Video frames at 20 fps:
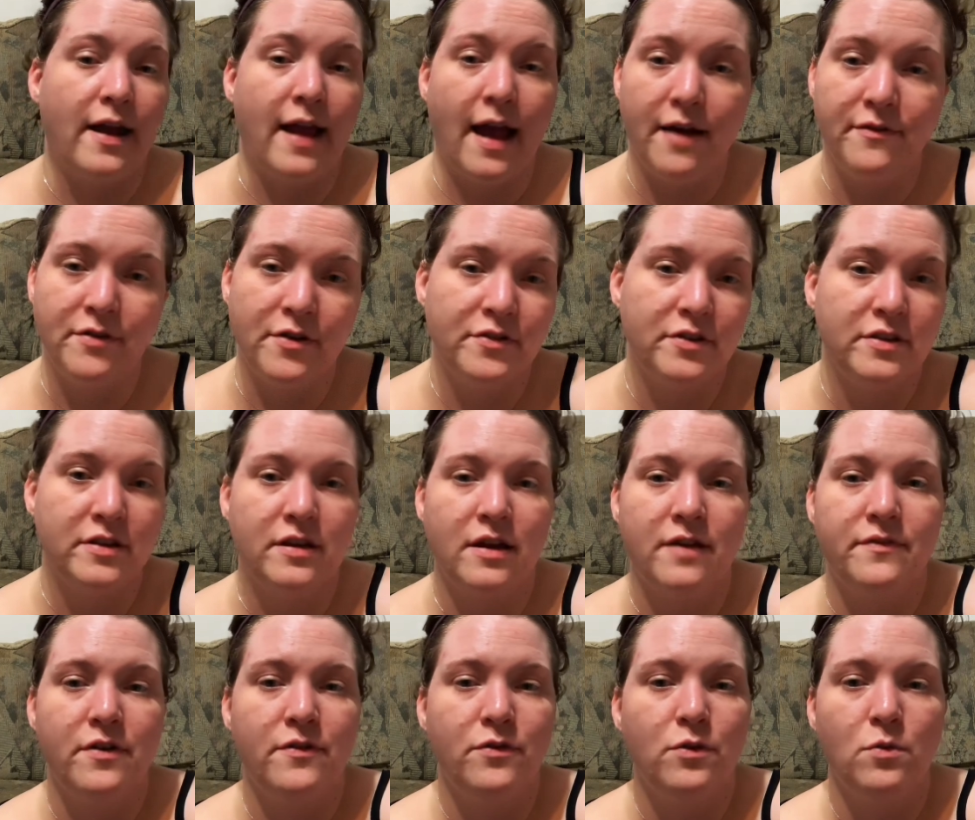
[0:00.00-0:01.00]
I have
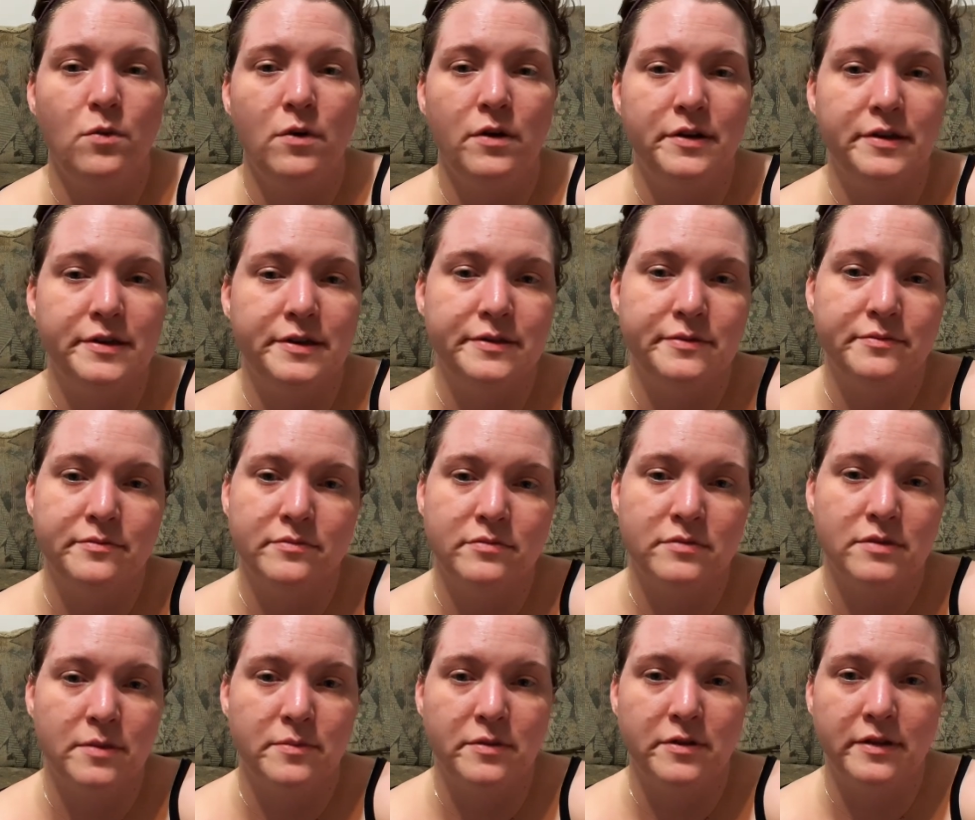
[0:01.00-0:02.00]
everything I've ever wanted.
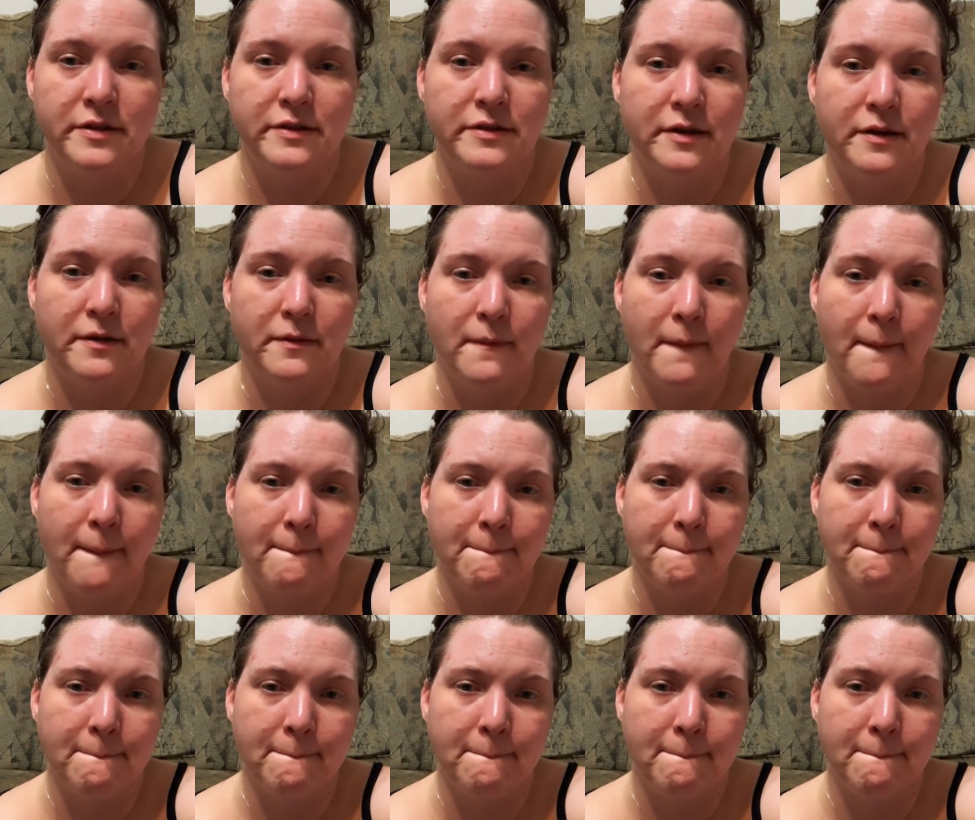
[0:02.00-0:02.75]
Something like that.